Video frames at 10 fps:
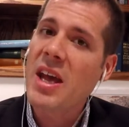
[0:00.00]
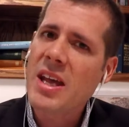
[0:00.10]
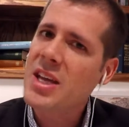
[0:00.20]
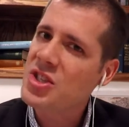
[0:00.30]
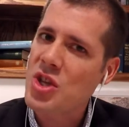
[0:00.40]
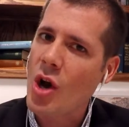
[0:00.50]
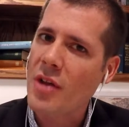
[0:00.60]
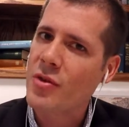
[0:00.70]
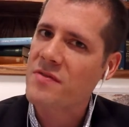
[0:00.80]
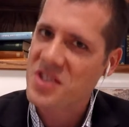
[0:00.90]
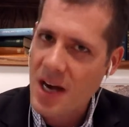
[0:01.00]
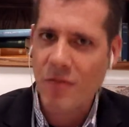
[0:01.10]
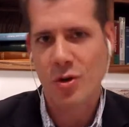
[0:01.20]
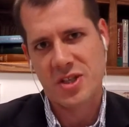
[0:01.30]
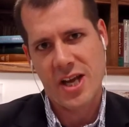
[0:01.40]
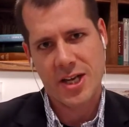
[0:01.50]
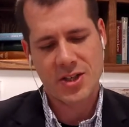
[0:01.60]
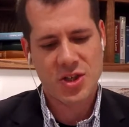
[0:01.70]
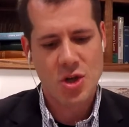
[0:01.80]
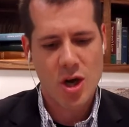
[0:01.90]
He is the author of several
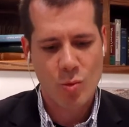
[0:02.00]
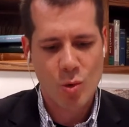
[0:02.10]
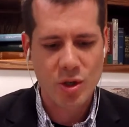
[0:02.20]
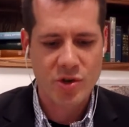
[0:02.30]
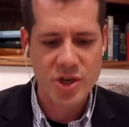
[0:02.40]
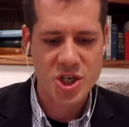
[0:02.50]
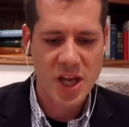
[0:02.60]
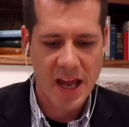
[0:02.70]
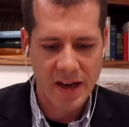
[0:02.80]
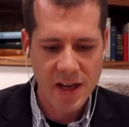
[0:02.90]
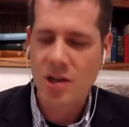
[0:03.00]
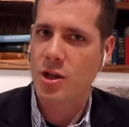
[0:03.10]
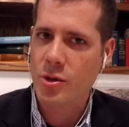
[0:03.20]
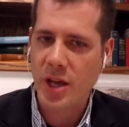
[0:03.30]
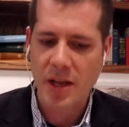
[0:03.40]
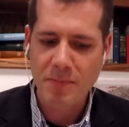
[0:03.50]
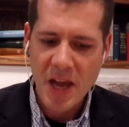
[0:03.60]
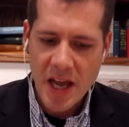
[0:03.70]
texts on world Christianity, including